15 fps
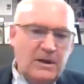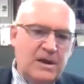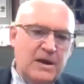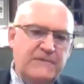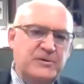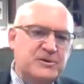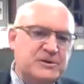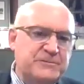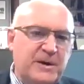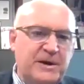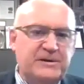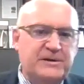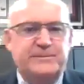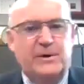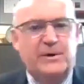if you
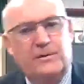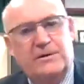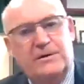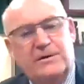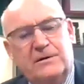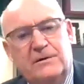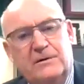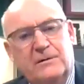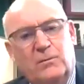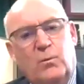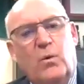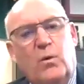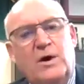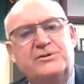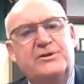smell smoke,
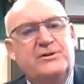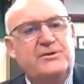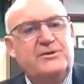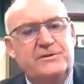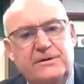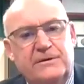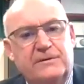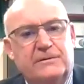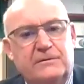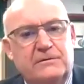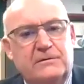what should you do?